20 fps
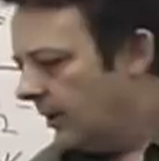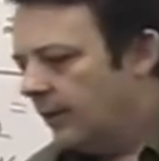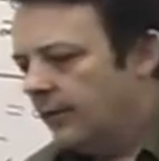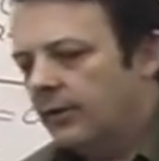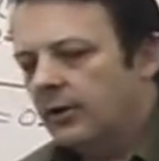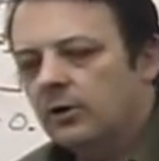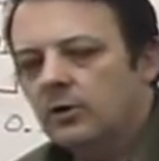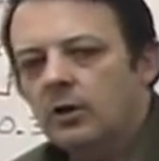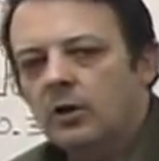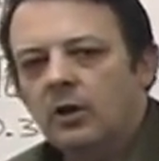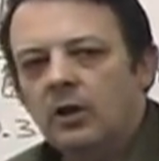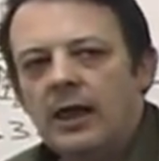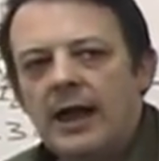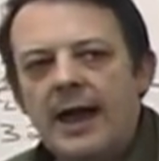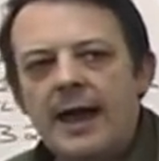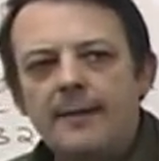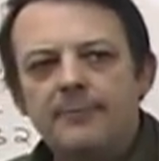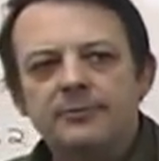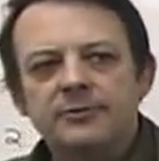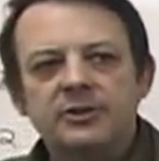the
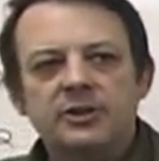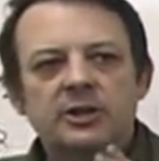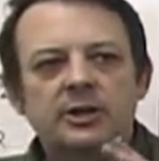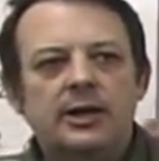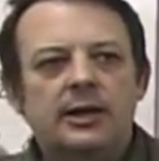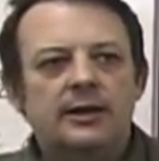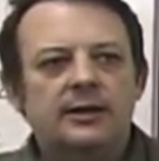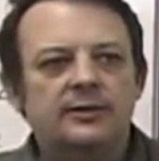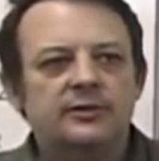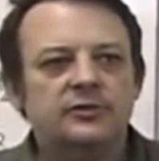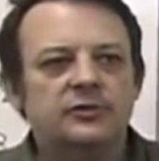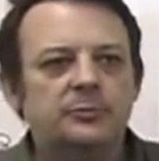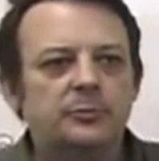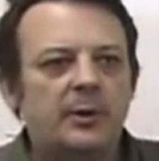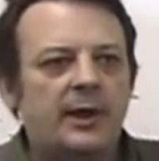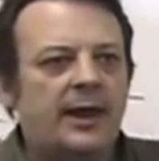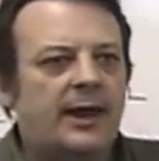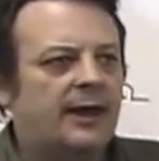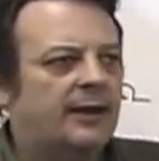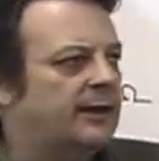collapsing and
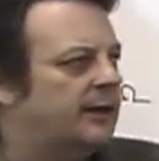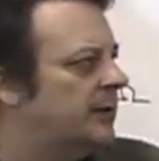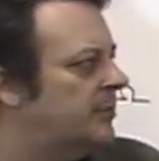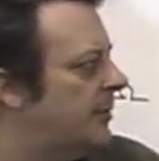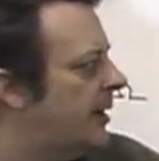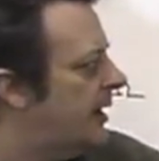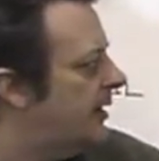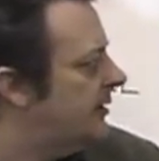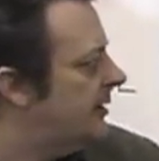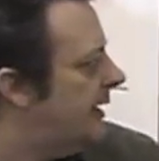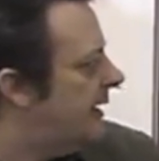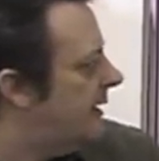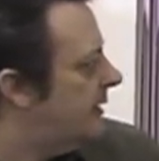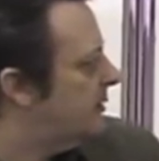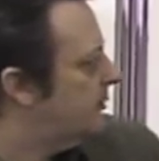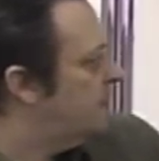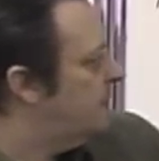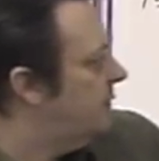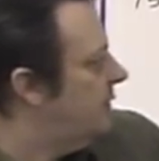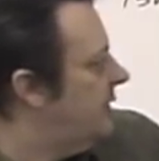expanding
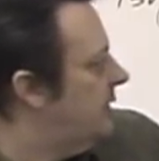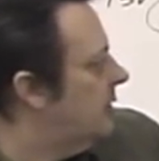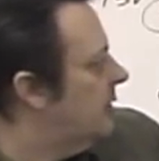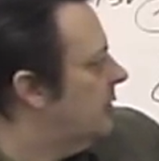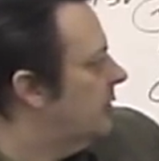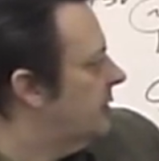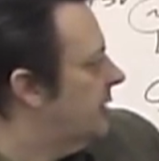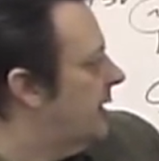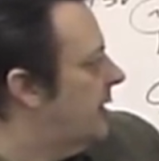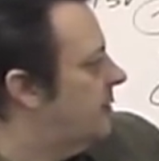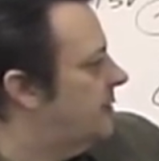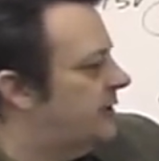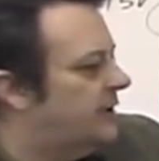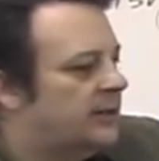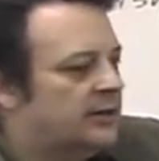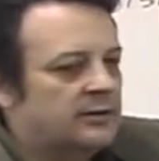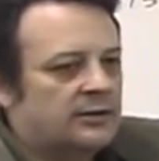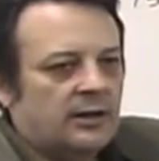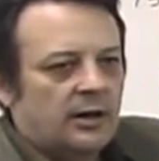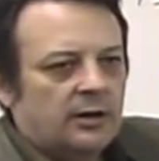magnetic field of the
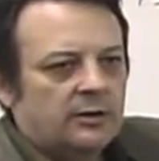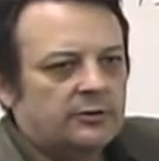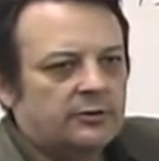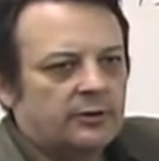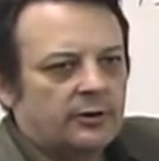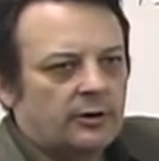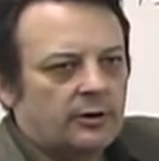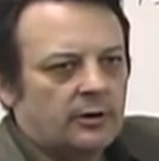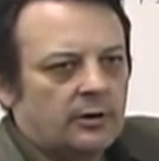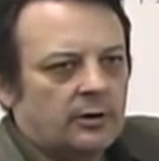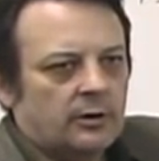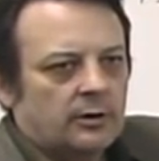inductor,